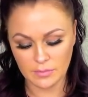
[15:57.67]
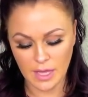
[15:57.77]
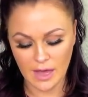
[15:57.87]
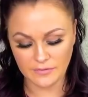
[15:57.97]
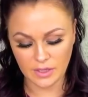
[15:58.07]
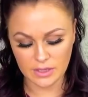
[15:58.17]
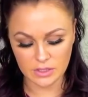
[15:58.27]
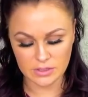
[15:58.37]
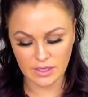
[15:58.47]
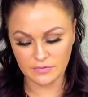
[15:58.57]
But I feel like
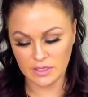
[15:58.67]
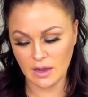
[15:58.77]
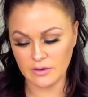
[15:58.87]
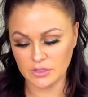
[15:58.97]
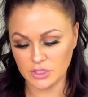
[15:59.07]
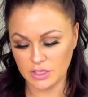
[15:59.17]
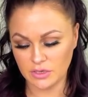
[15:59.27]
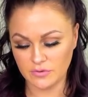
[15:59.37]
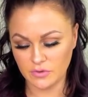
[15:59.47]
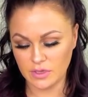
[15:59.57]
there's definitely an energy
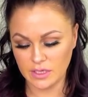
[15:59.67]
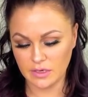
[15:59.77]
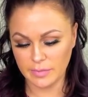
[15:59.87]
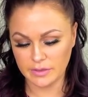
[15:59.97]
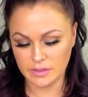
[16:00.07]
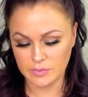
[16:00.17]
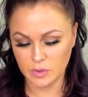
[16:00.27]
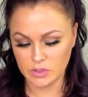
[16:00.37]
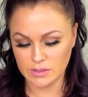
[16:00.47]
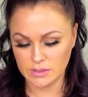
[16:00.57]
here of you thinking about this
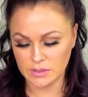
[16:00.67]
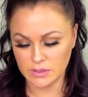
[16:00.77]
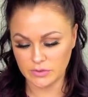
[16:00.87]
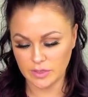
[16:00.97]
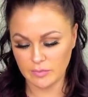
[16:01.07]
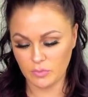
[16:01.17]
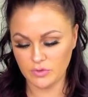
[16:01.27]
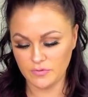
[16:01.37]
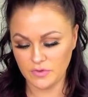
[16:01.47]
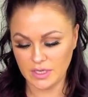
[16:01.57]
person too. Like
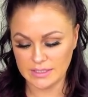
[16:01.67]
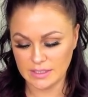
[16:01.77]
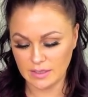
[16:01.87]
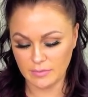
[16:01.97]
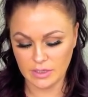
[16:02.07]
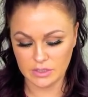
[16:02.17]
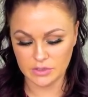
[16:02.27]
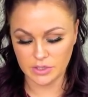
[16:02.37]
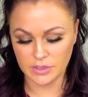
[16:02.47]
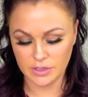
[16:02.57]
both of you guys think about
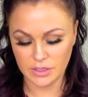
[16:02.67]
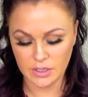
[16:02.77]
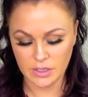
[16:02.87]
each other.